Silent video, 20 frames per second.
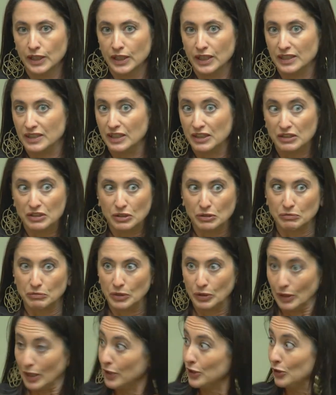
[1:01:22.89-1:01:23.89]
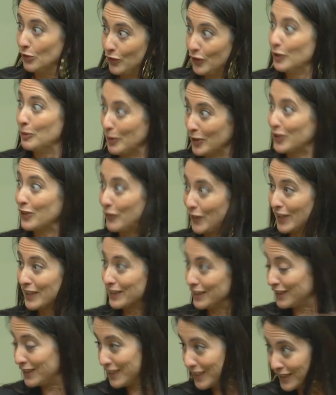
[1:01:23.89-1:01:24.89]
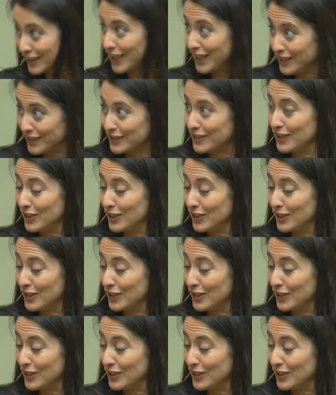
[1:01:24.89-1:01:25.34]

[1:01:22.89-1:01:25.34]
I said, so, you know, how do you feel about the fact that this case